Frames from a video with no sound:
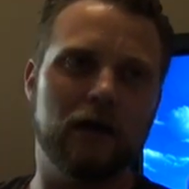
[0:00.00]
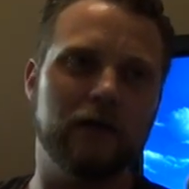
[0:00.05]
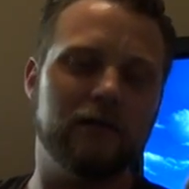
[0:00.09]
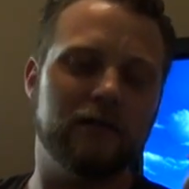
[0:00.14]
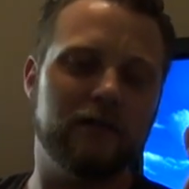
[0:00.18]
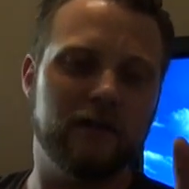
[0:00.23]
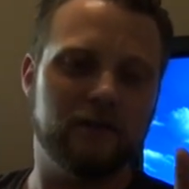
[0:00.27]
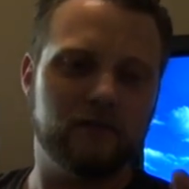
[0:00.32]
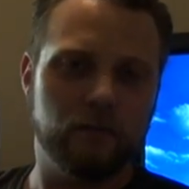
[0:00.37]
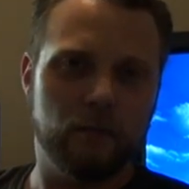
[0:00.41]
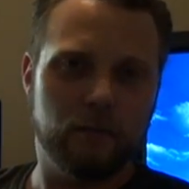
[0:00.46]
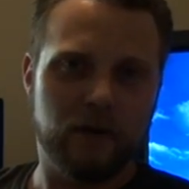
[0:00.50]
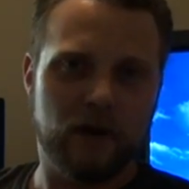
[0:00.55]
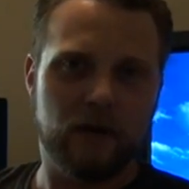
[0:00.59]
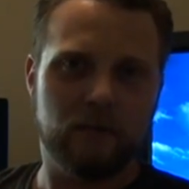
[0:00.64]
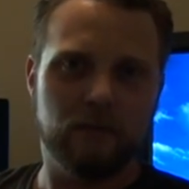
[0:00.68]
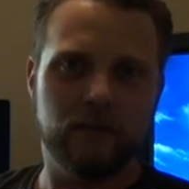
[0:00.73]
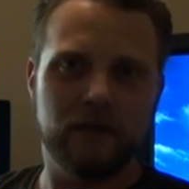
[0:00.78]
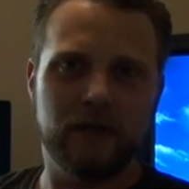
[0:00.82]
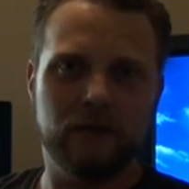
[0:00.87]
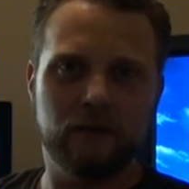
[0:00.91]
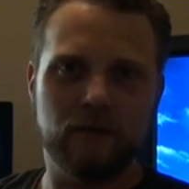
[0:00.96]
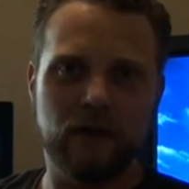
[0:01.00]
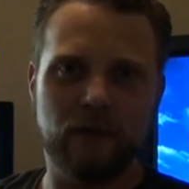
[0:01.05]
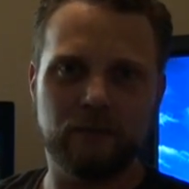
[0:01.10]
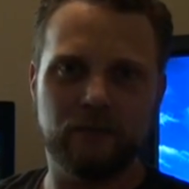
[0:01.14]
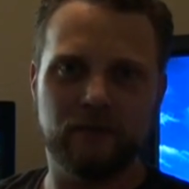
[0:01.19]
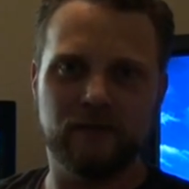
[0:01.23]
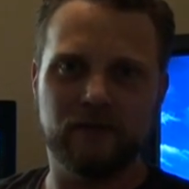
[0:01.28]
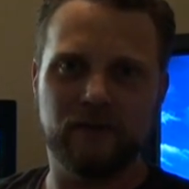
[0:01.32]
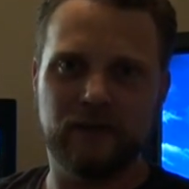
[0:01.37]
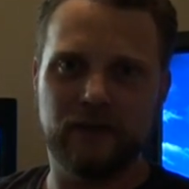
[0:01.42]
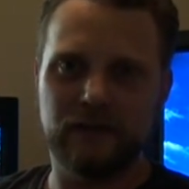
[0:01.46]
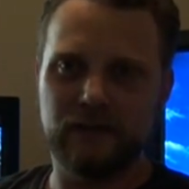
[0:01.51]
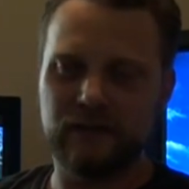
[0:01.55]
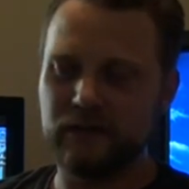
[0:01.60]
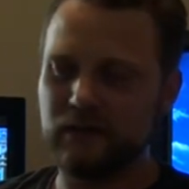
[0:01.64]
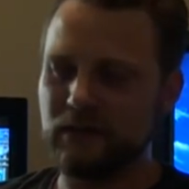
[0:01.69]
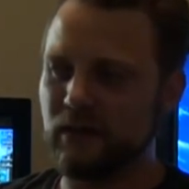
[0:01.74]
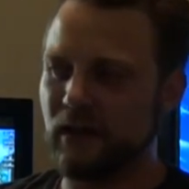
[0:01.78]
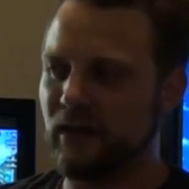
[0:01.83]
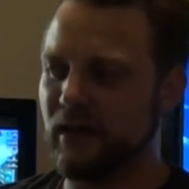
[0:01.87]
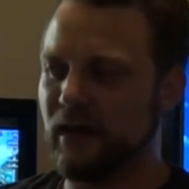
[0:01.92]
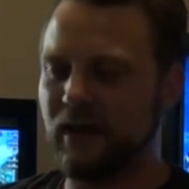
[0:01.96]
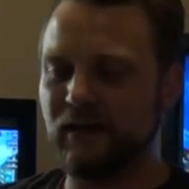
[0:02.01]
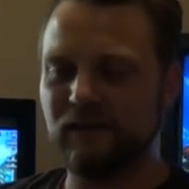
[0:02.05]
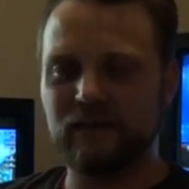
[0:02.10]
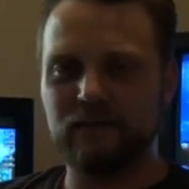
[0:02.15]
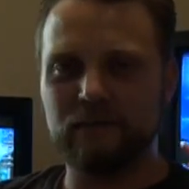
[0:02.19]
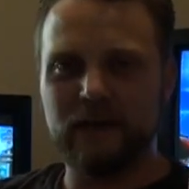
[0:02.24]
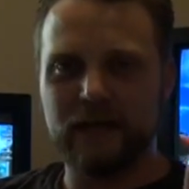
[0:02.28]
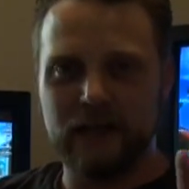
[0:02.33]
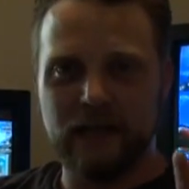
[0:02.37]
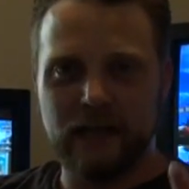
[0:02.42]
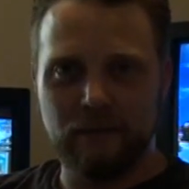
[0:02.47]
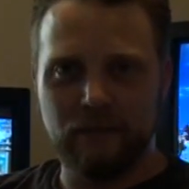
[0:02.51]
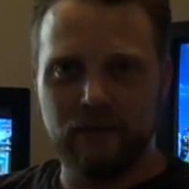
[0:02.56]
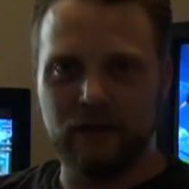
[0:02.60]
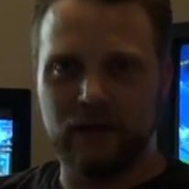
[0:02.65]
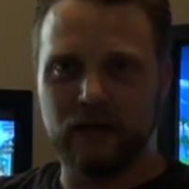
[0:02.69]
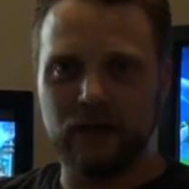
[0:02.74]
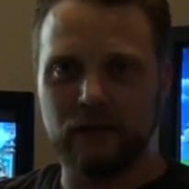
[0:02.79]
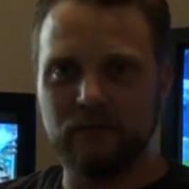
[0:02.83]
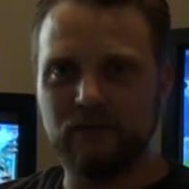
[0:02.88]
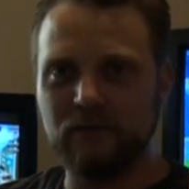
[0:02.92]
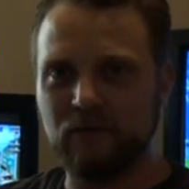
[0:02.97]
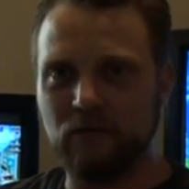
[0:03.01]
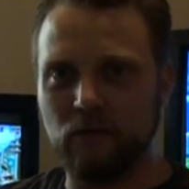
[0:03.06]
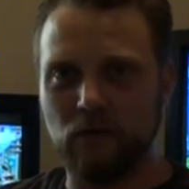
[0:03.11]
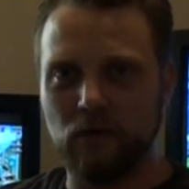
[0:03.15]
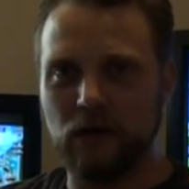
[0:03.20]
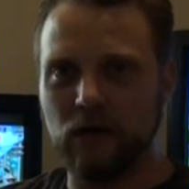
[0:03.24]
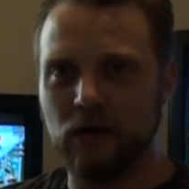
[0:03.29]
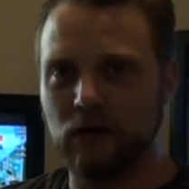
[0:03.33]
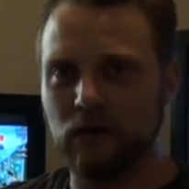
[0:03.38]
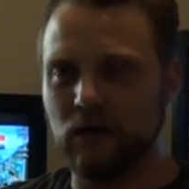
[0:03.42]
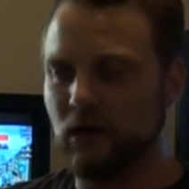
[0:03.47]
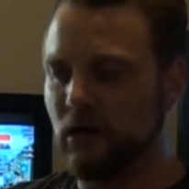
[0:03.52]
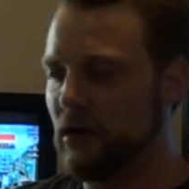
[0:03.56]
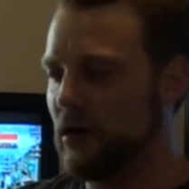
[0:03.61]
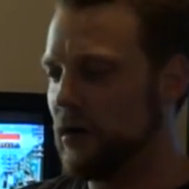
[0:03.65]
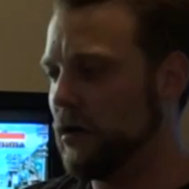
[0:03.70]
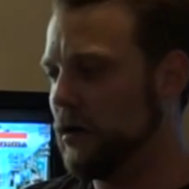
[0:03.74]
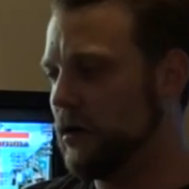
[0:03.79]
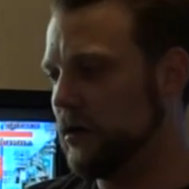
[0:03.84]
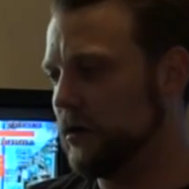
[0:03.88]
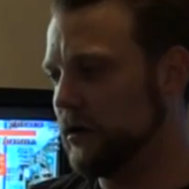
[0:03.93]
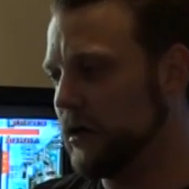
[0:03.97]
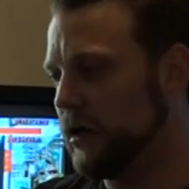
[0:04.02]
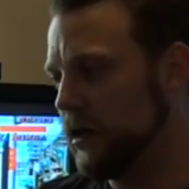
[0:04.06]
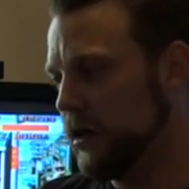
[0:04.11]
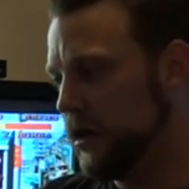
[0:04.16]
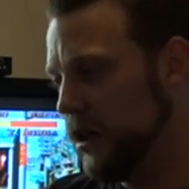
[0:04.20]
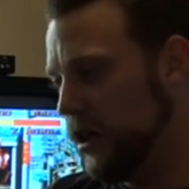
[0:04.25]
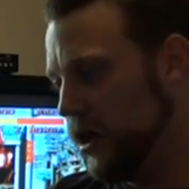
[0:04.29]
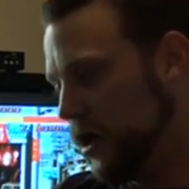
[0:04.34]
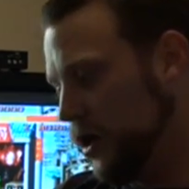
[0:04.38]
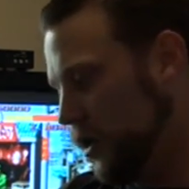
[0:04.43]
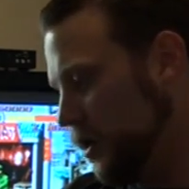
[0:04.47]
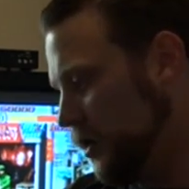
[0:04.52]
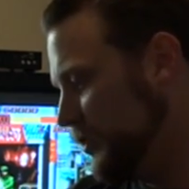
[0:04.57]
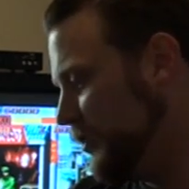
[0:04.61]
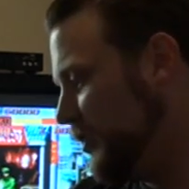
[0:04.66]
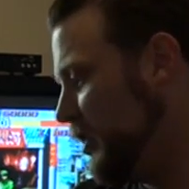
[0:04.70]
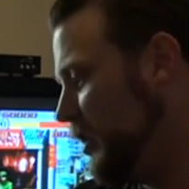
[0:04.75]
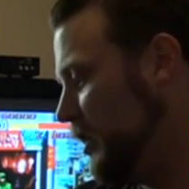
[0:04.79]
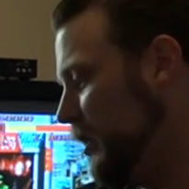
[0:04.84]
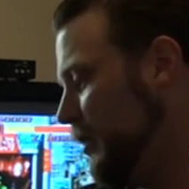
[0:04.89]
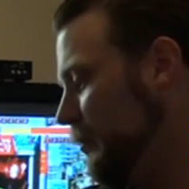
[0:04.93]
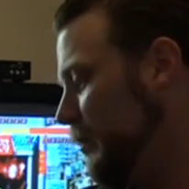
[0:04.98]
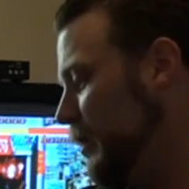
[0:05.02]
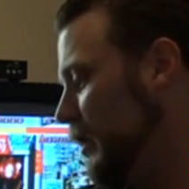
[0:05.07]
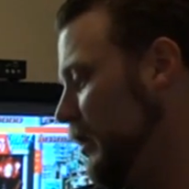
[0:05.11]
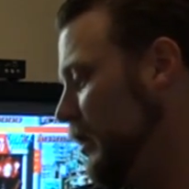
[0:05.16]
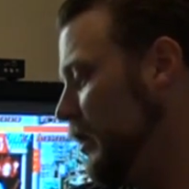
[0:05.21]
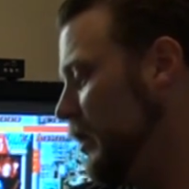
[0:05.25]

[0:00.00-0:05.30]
this will probably represent the last of my game pickups for a long, long time.